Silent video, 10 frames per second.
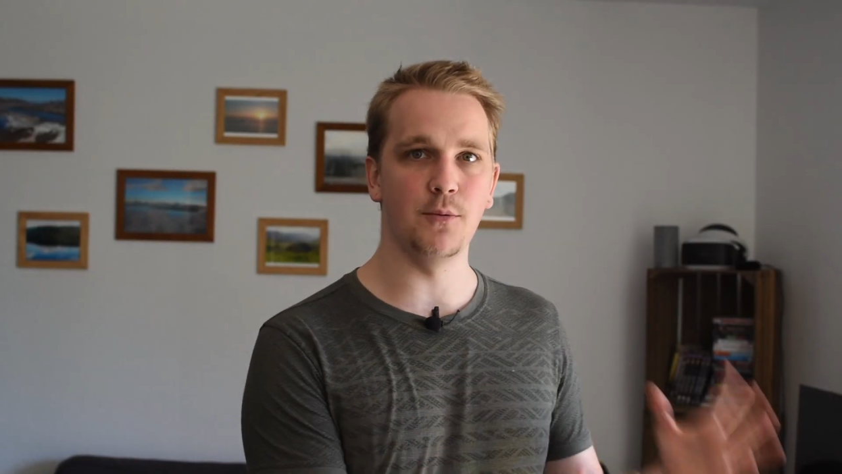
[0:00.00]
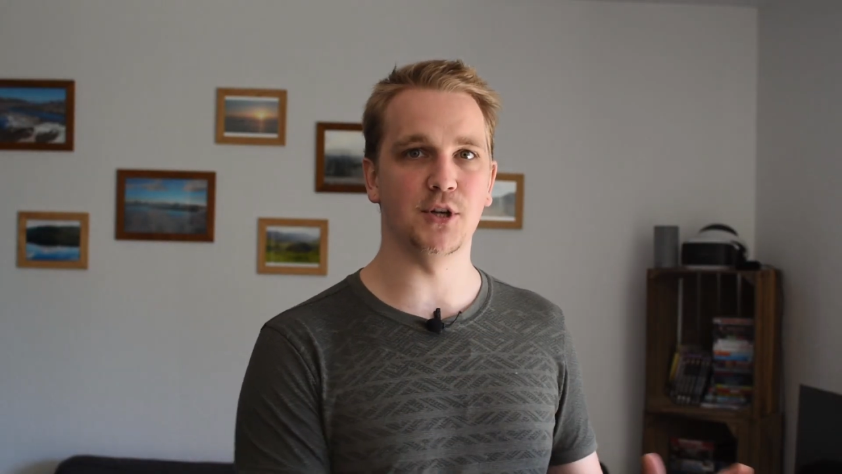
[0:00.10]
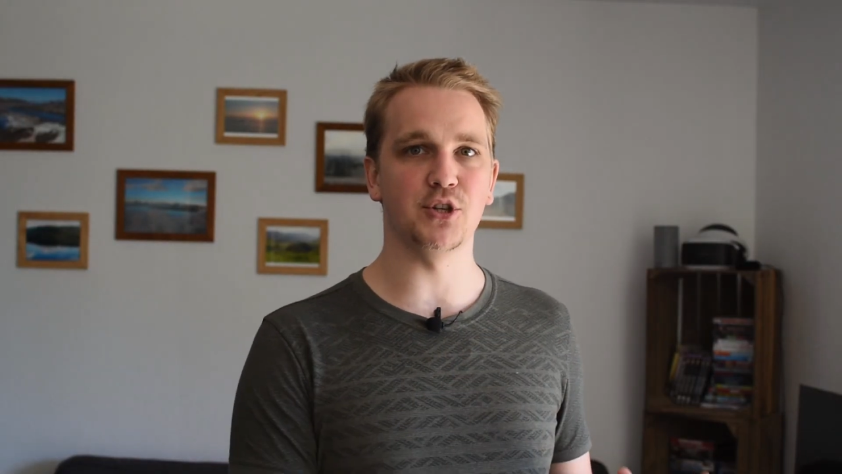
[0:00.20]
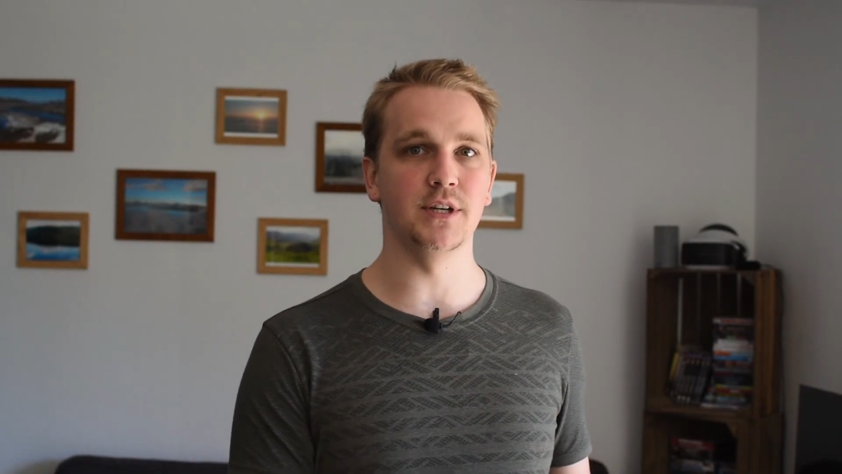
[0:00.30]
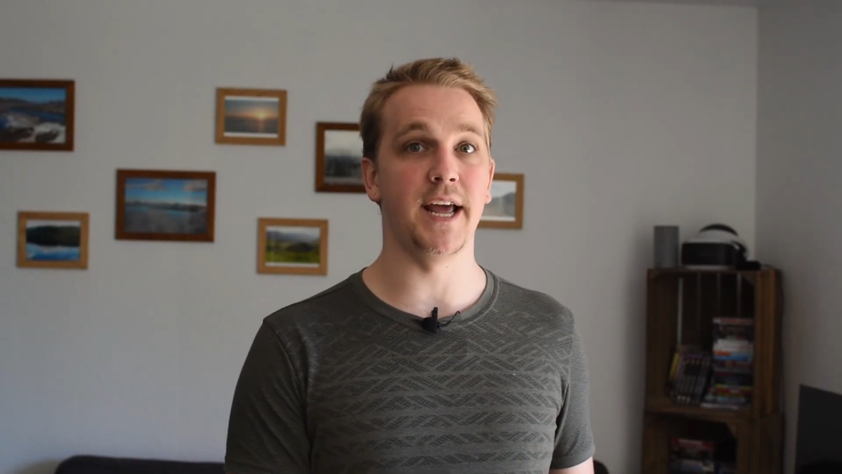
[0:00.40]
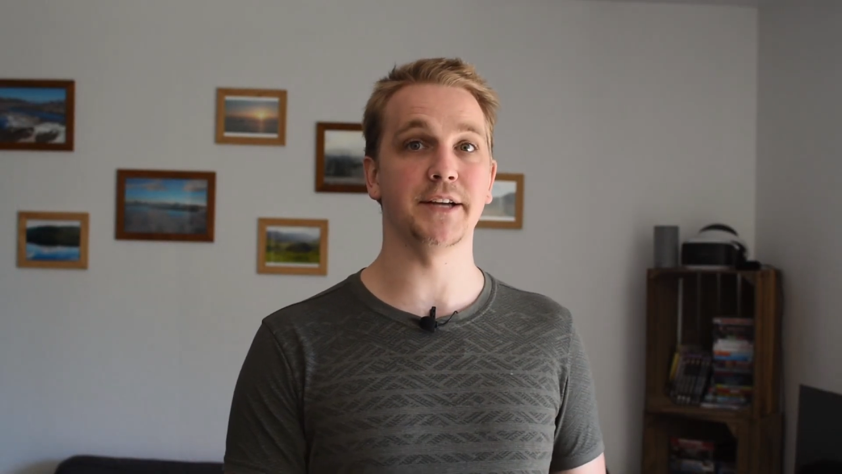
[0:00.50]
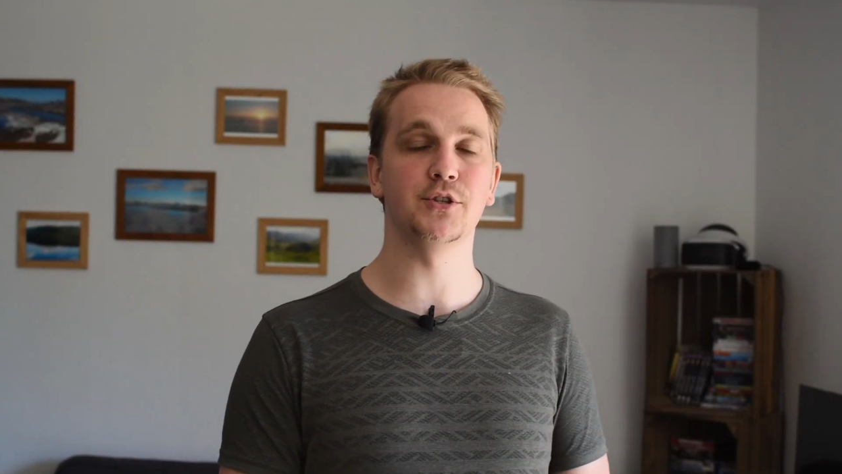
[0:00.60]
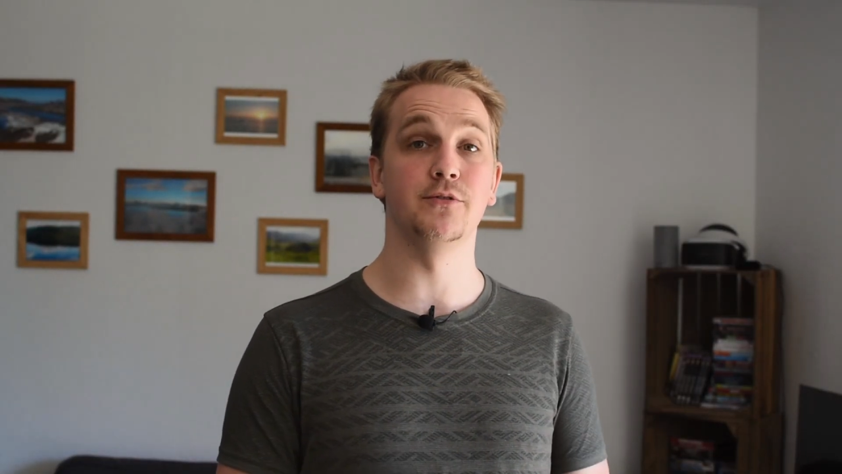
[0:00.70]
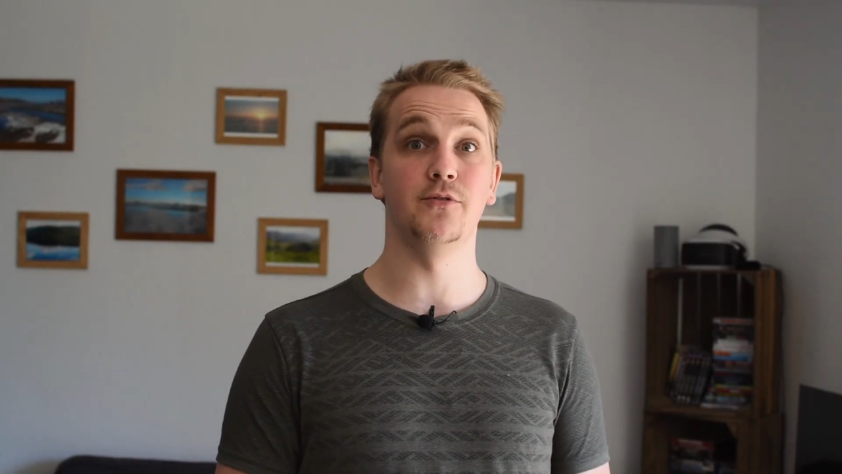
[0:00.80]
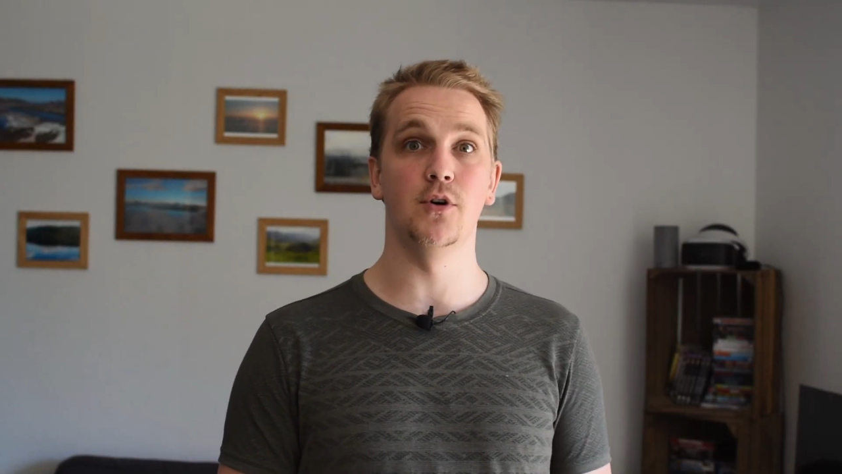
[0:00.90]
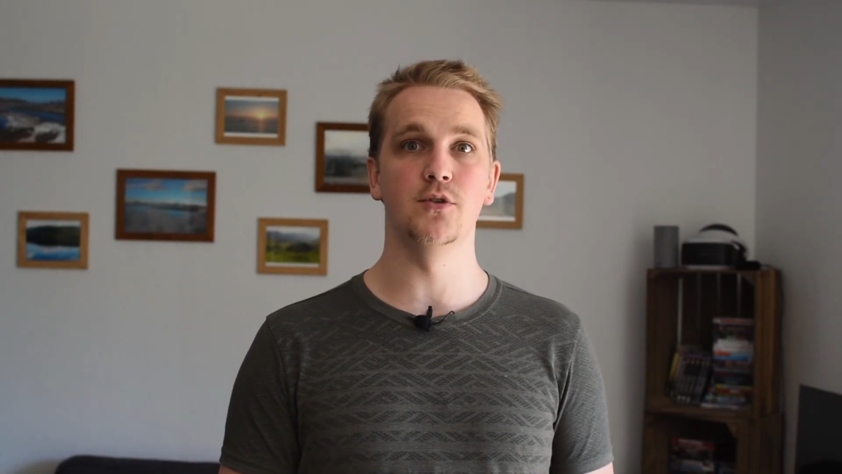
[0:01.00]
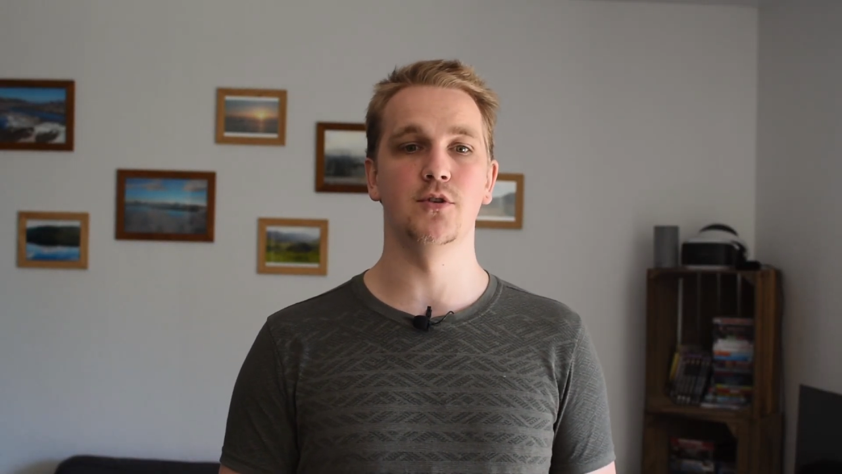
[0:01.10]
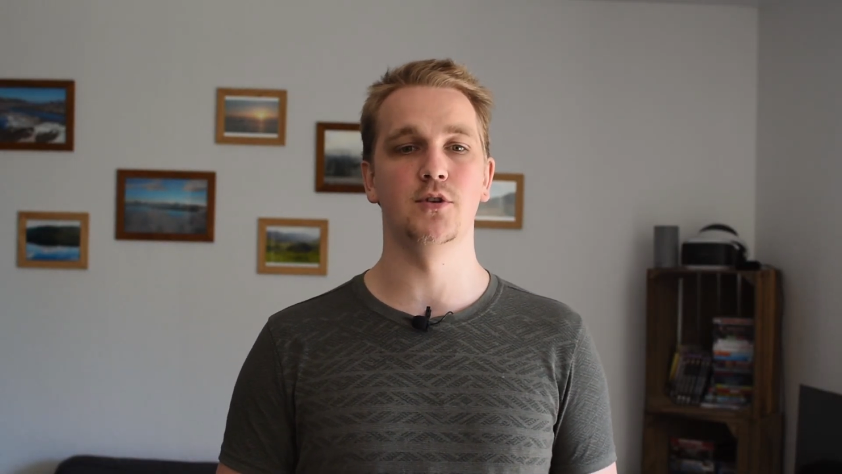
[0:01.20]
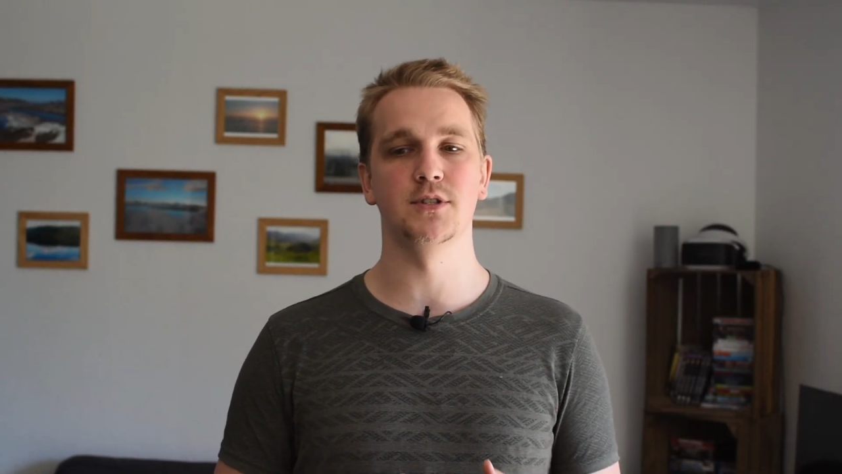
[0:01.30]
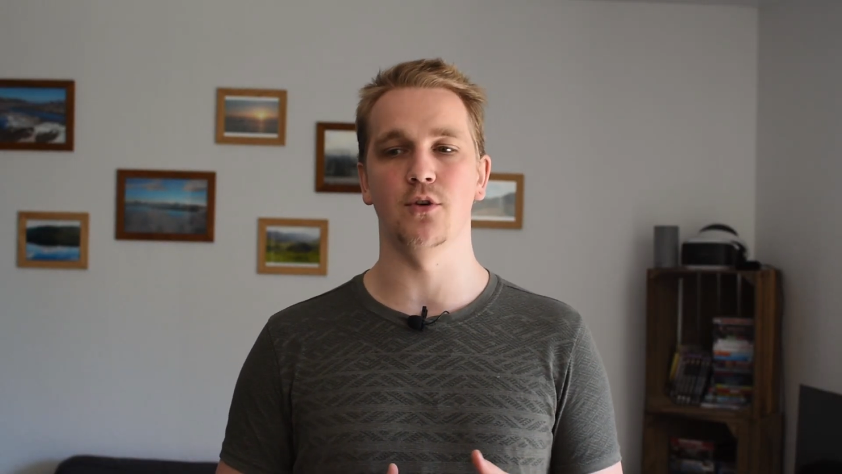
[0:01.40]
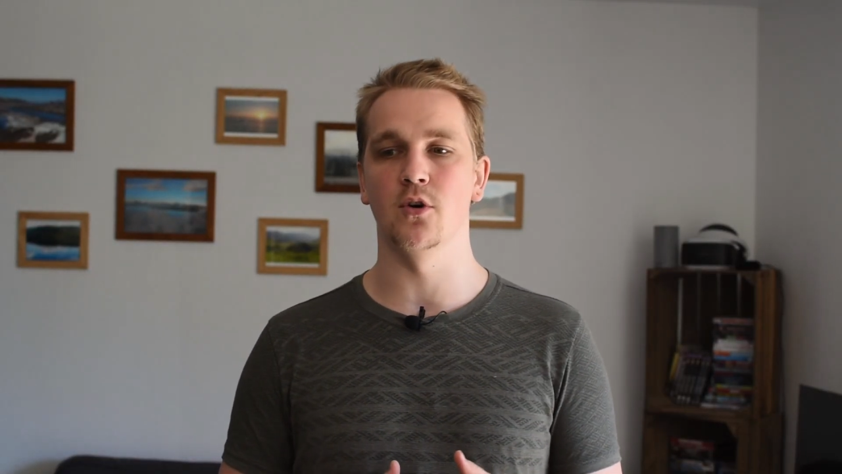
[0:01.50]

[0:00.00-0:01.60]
much on action focused